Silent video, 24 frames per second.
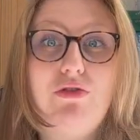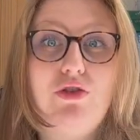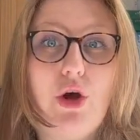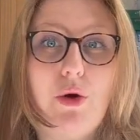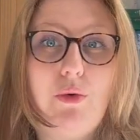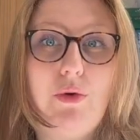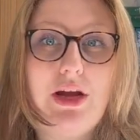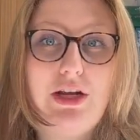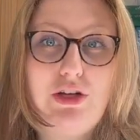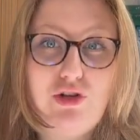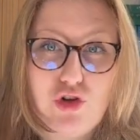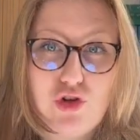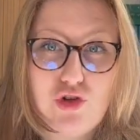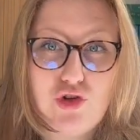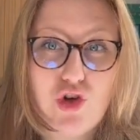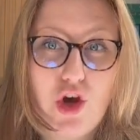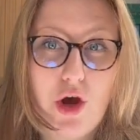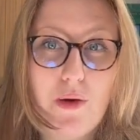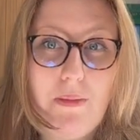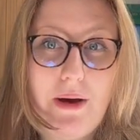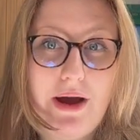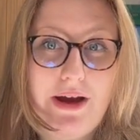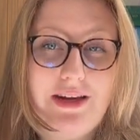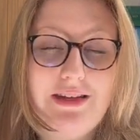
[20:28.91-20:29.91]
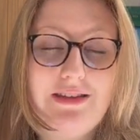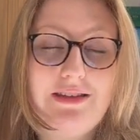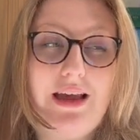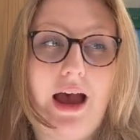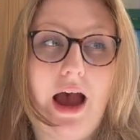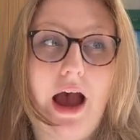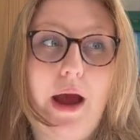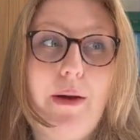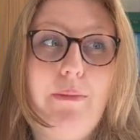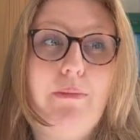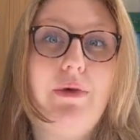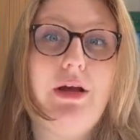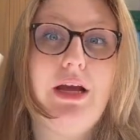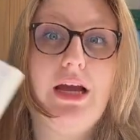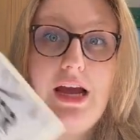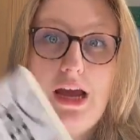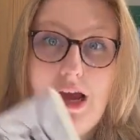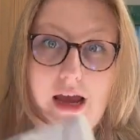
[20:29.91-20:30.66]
So it does go back in time